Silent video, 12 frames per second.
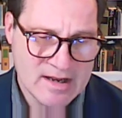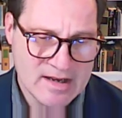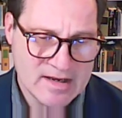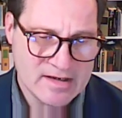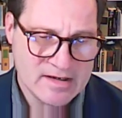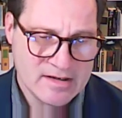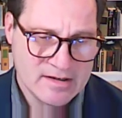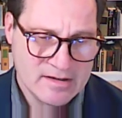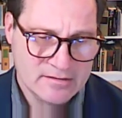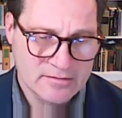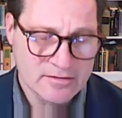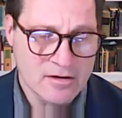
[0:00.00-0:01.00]
a
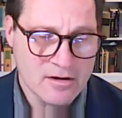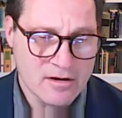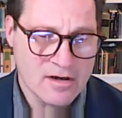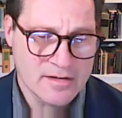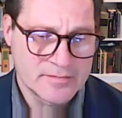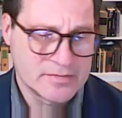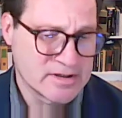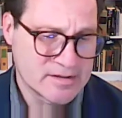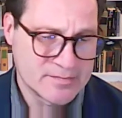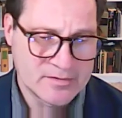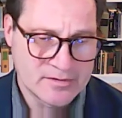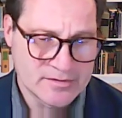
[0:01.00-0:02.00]
law
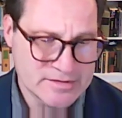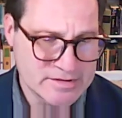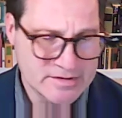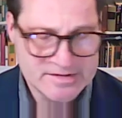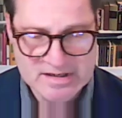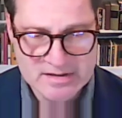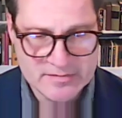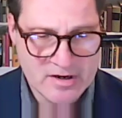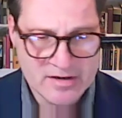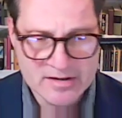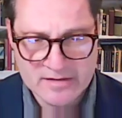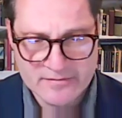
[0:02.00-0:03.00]
applicable to the sale and
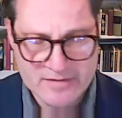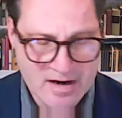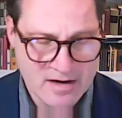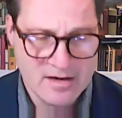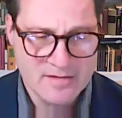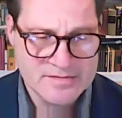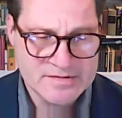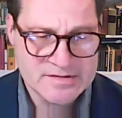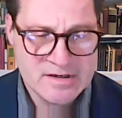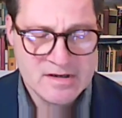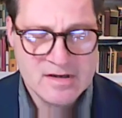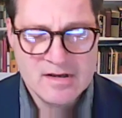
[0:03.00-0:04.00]
marketing of
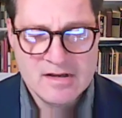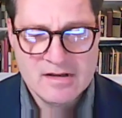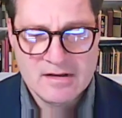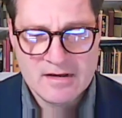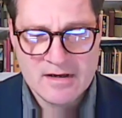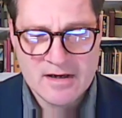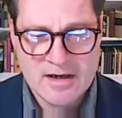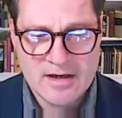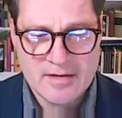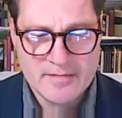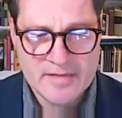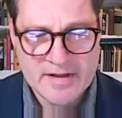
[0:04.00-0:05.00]
firearms,
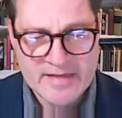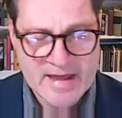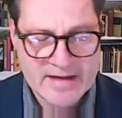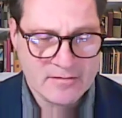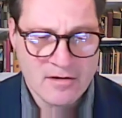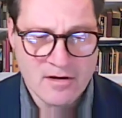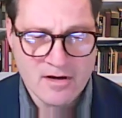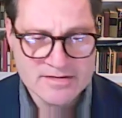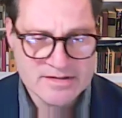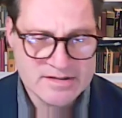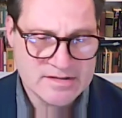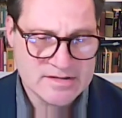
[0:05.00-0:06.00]
and that
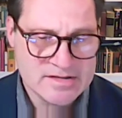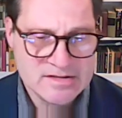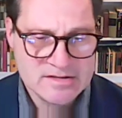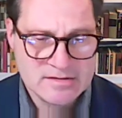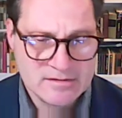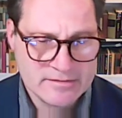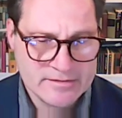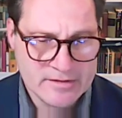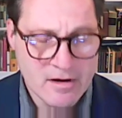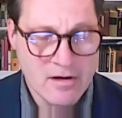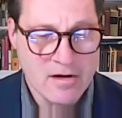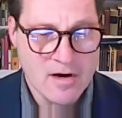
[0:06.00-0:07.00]
causes
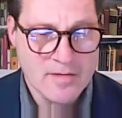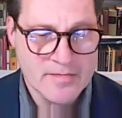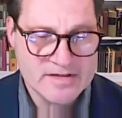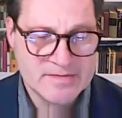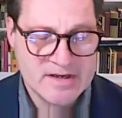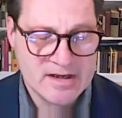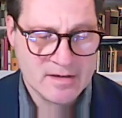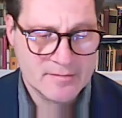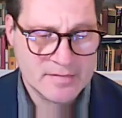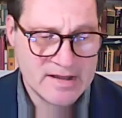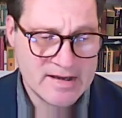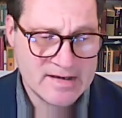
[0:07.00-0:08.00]
the harm that's being
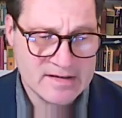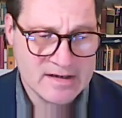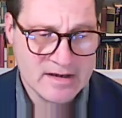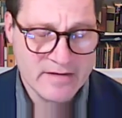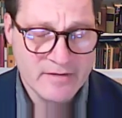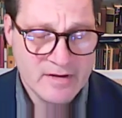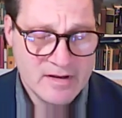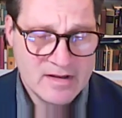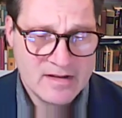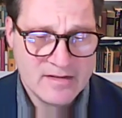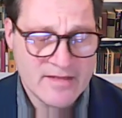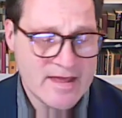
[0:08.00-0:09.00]
complained of,
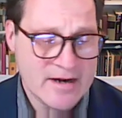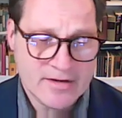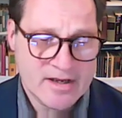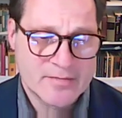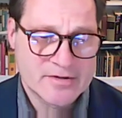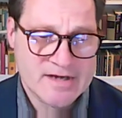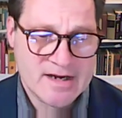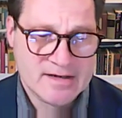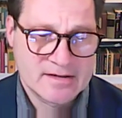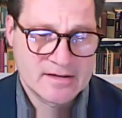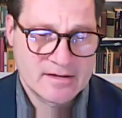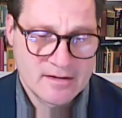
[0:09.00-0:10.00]
they don't get
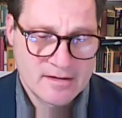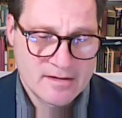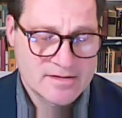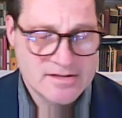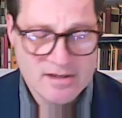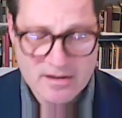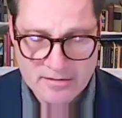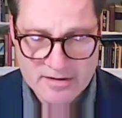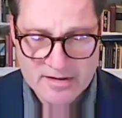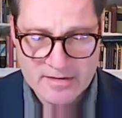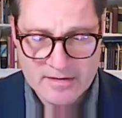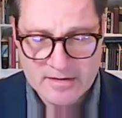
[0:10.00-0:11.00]
protected.
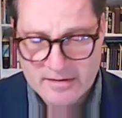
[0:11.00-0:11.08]
So,